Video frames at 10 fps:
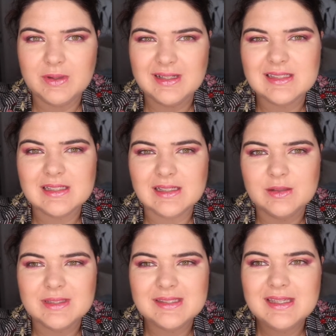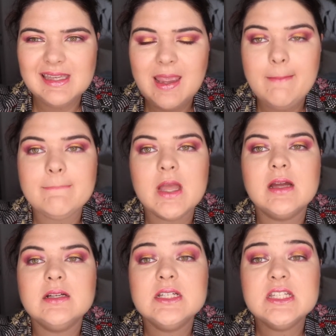one is still a little bit sticky,
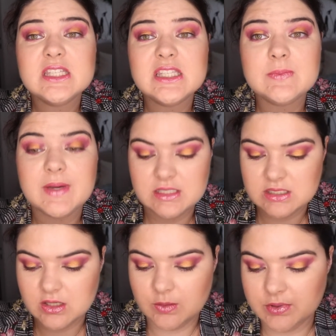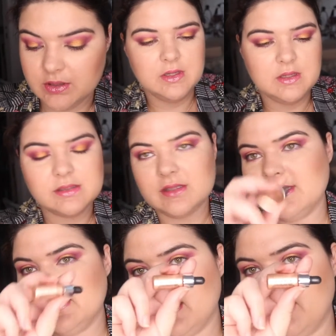so this might just help. So
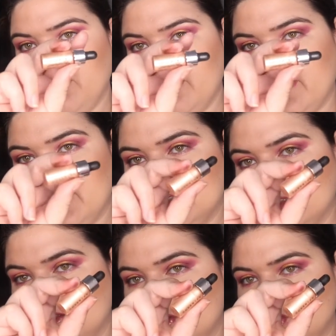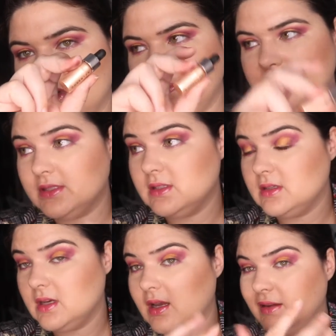there's the Cover F X drops.
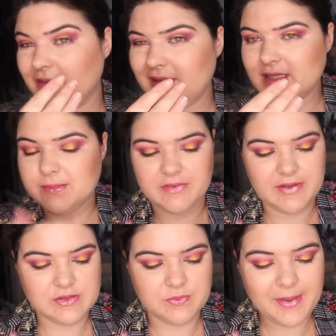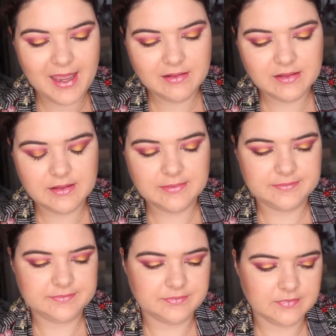I've already set my face with powder.
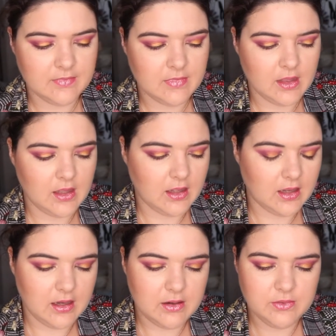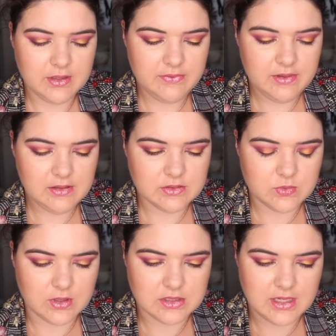I'll give it a little
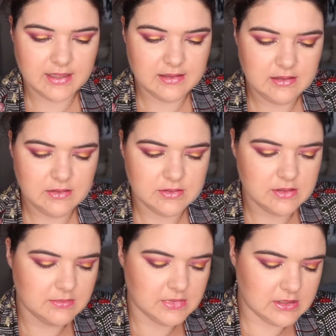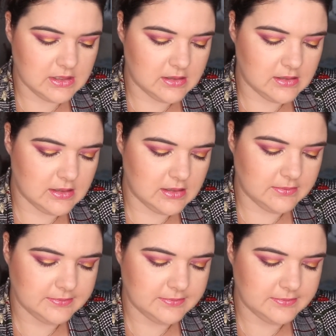swatch. I did use them just the other day.